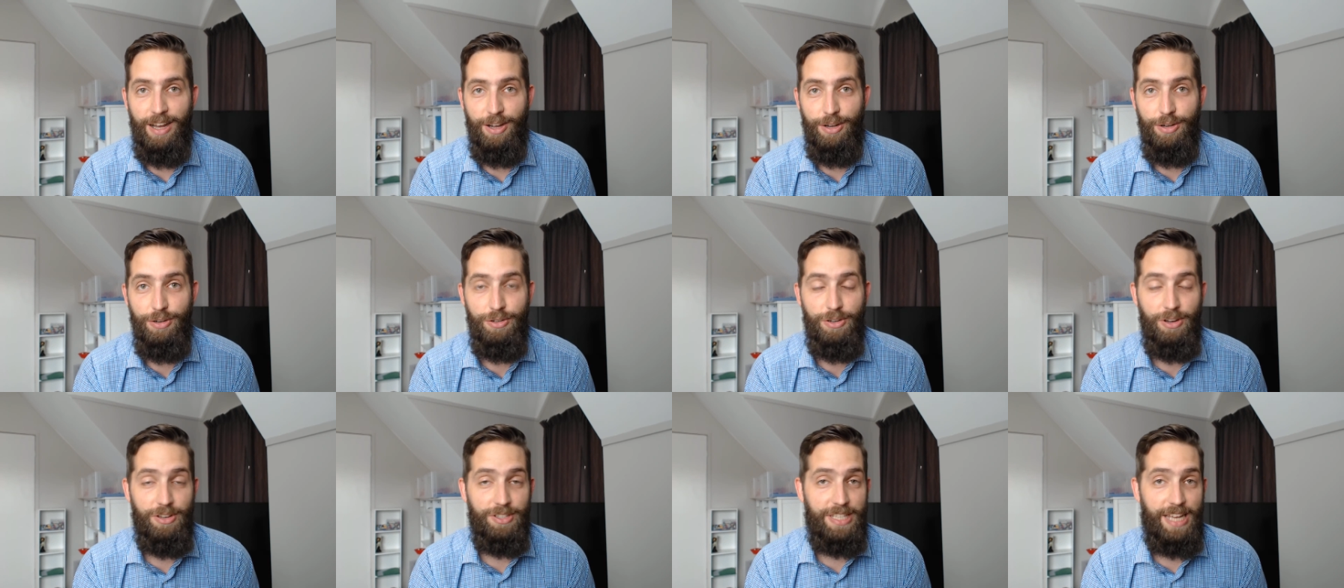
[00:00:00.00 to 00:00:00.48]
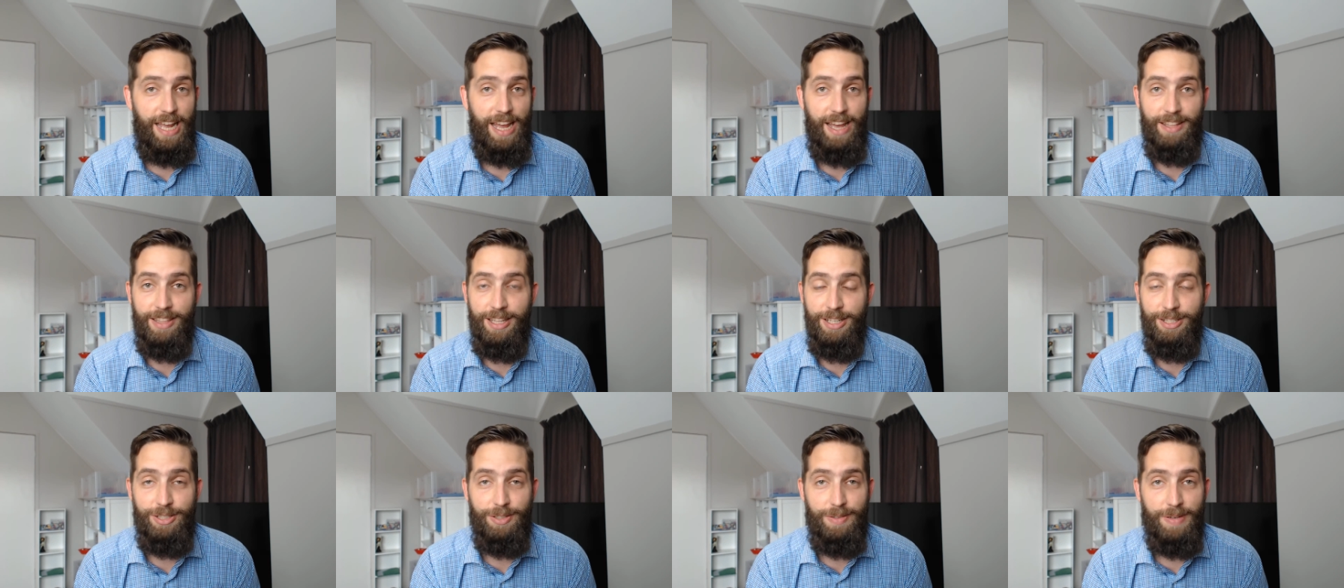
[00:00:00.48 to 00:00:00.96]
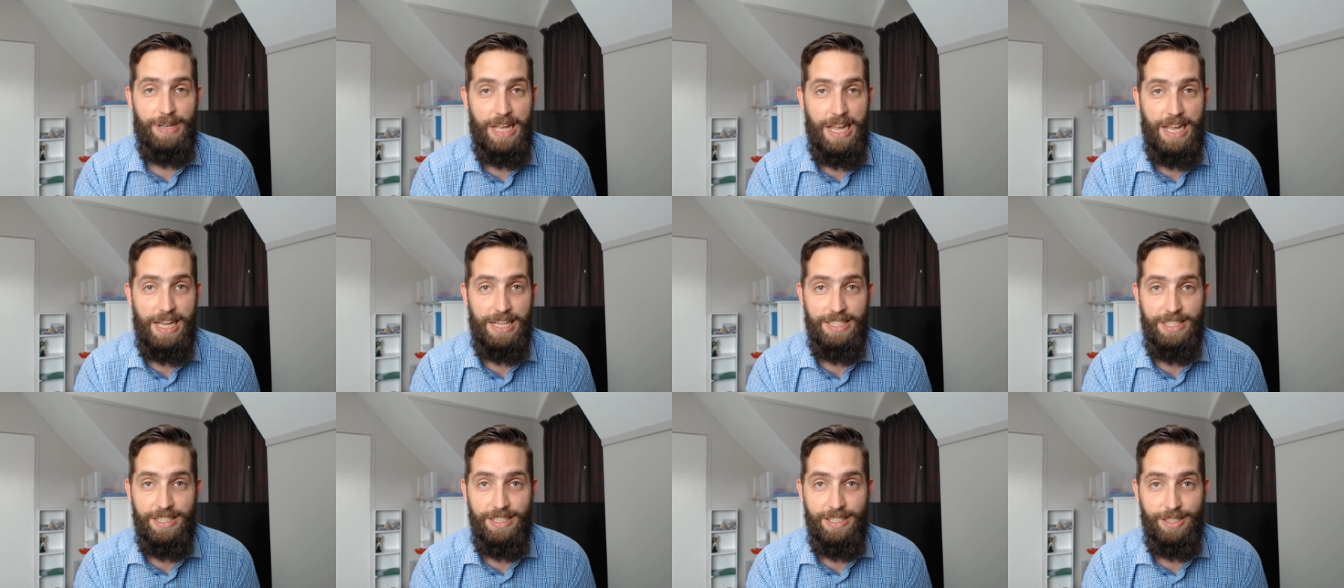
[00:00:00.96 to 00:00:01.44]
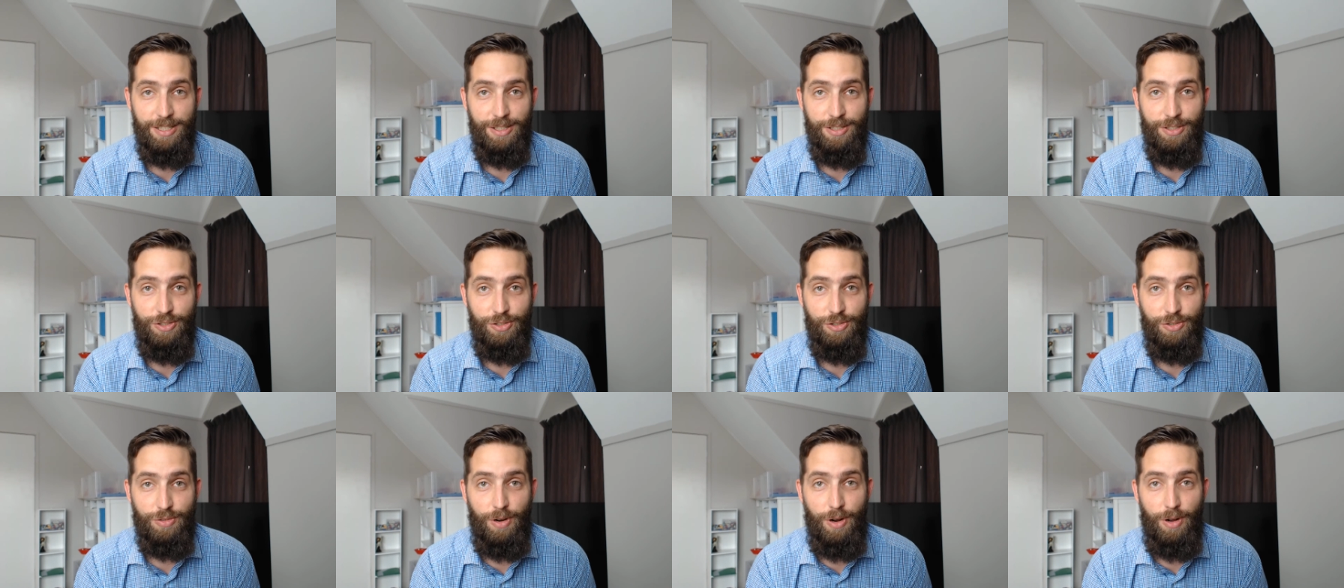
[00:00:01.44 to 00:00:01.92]
who knows how they're doing access
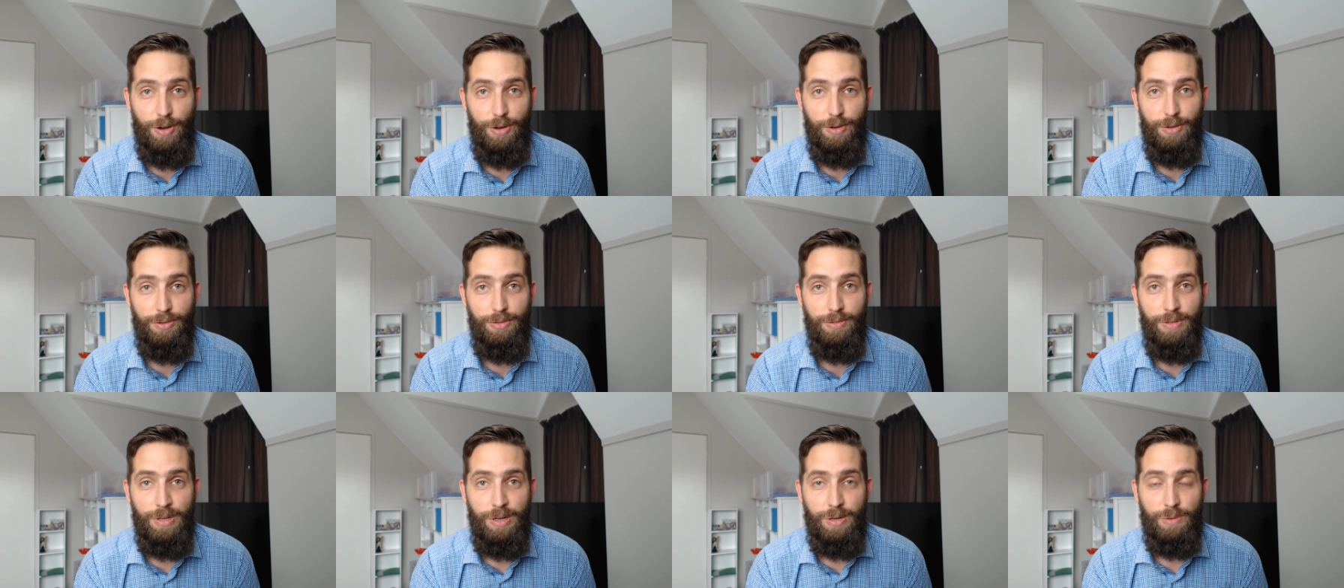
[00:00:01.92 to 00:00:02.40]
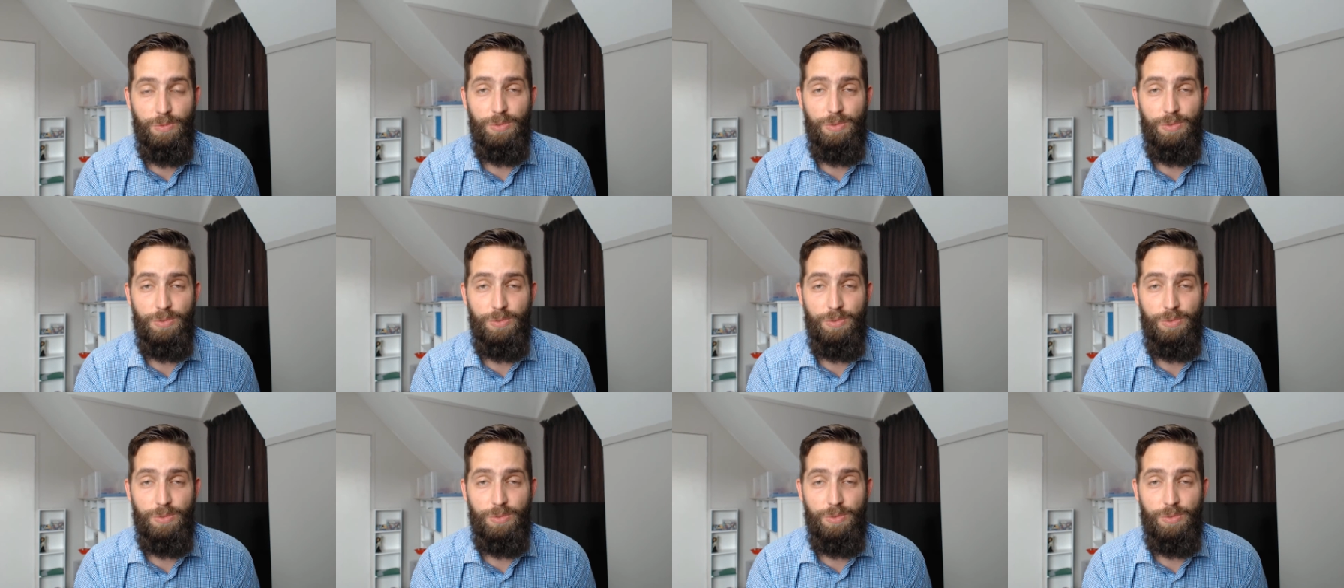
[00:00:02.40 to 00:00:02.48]
control,